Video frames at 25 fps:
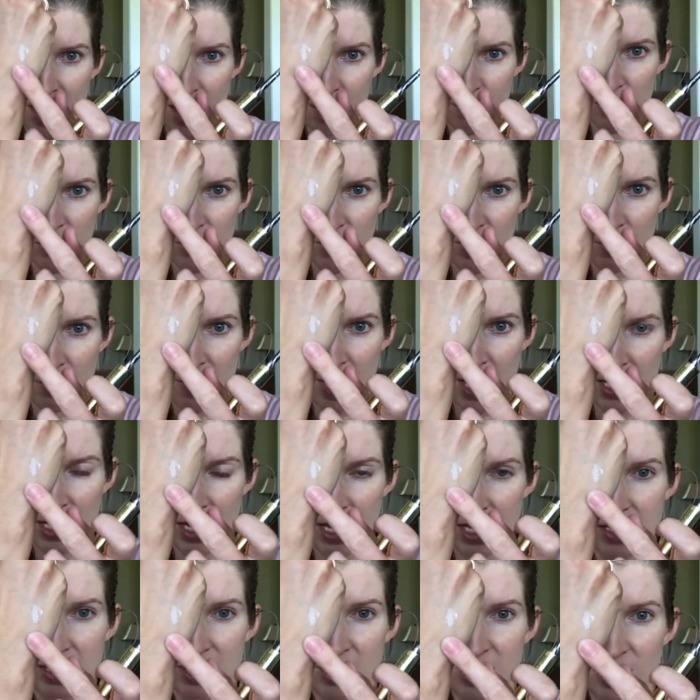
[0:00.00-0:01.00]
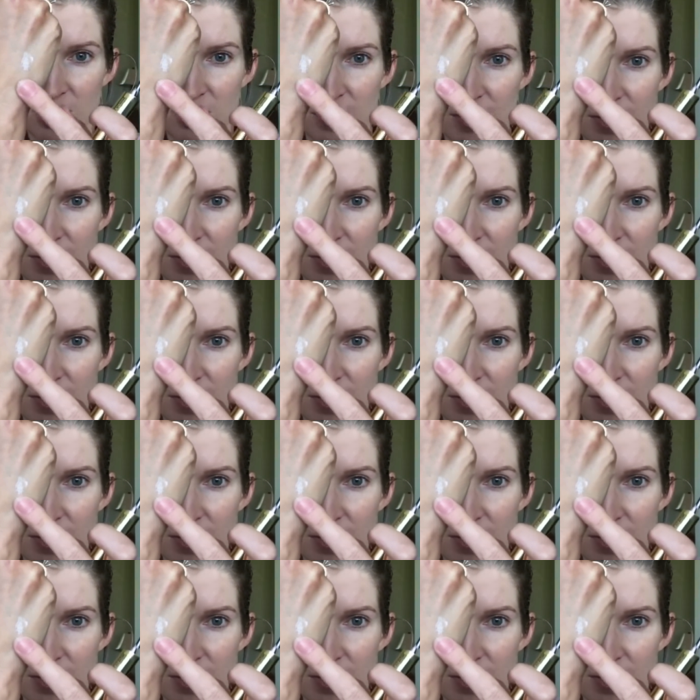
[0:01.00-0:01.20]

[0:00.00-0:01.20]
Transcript: You can make it, you know,